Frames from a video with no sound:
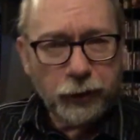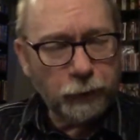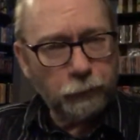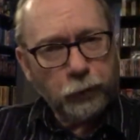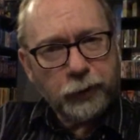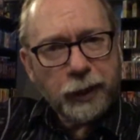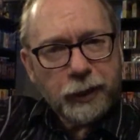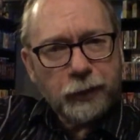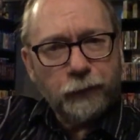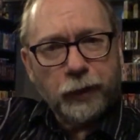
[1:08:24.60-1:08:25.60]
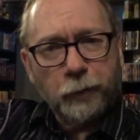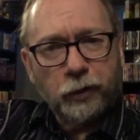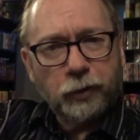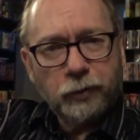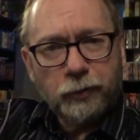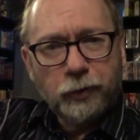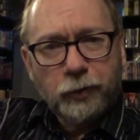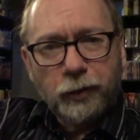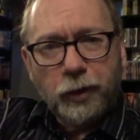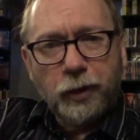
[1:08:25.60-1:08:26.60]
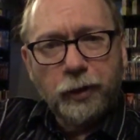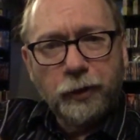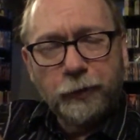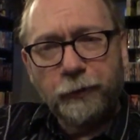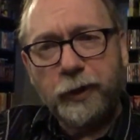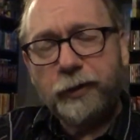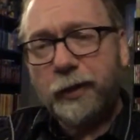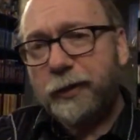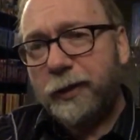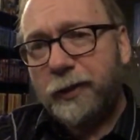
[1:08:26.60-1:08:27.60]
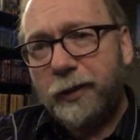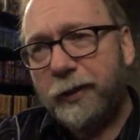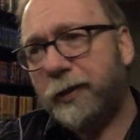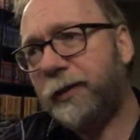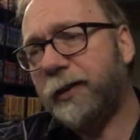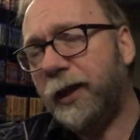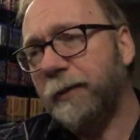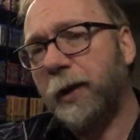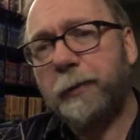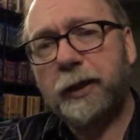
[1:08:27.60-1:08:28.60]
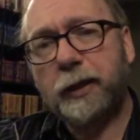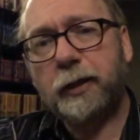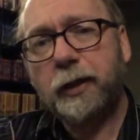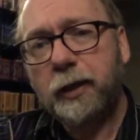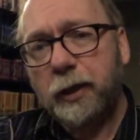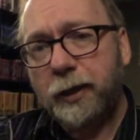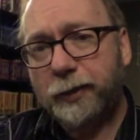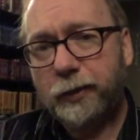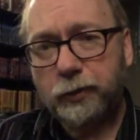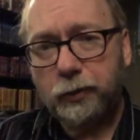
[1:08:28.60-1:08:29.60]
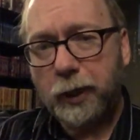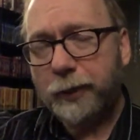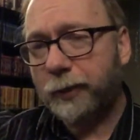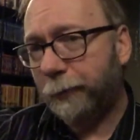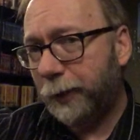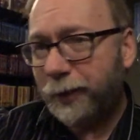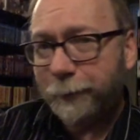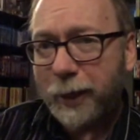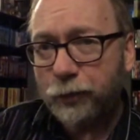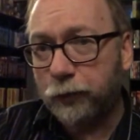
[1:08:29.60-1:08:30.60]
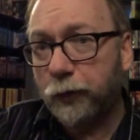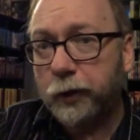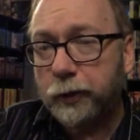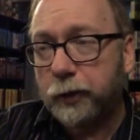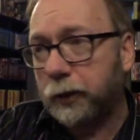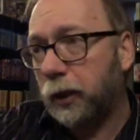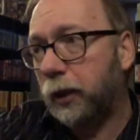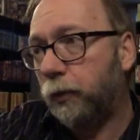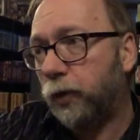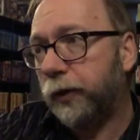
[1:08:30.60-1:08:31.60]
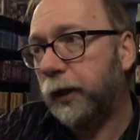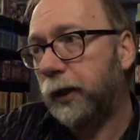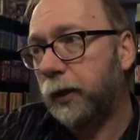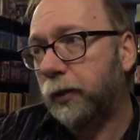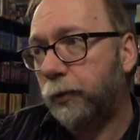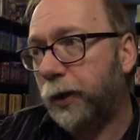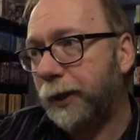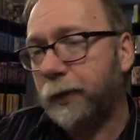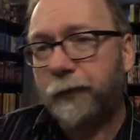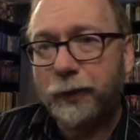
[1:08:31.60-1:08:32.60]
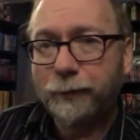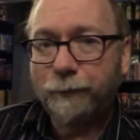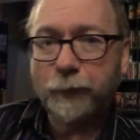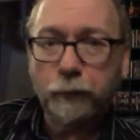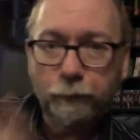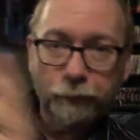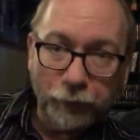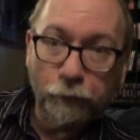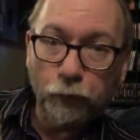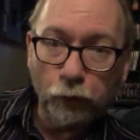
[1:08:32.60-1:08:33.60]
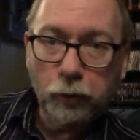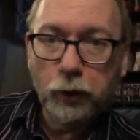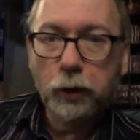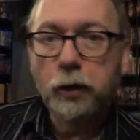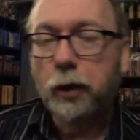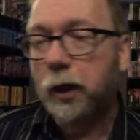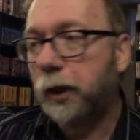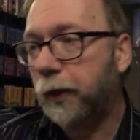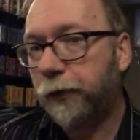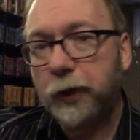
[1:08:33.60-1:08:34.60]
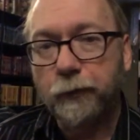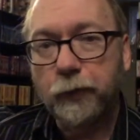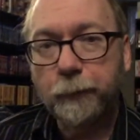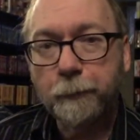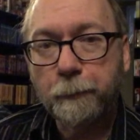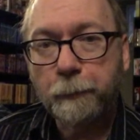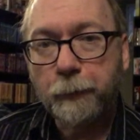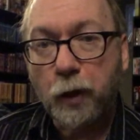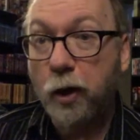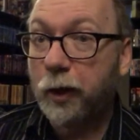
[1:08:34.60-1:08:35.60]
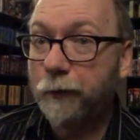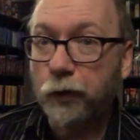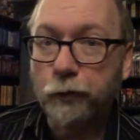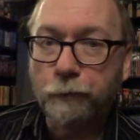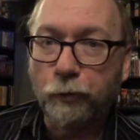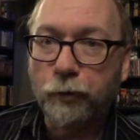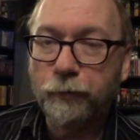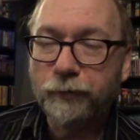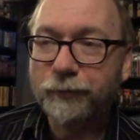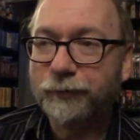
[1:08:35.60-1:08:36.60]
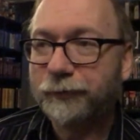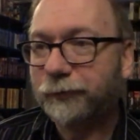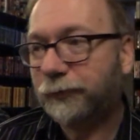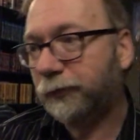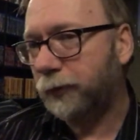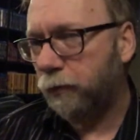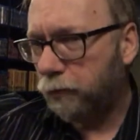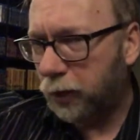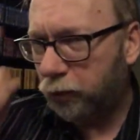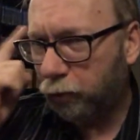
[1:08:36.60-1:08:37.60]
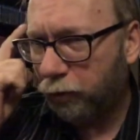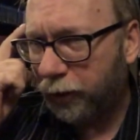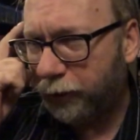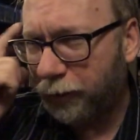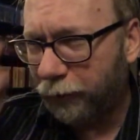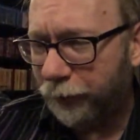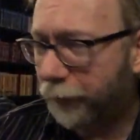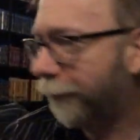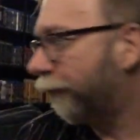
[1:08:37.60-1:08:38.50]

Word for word: Well, the ad be in America. Uh, it's, it's it's it's a shame. I mean, like it's actually it means his master's voice is uh, where the uh, what HMV you know the full uh, thing of it. I love uh, Poirot, my little grey cells.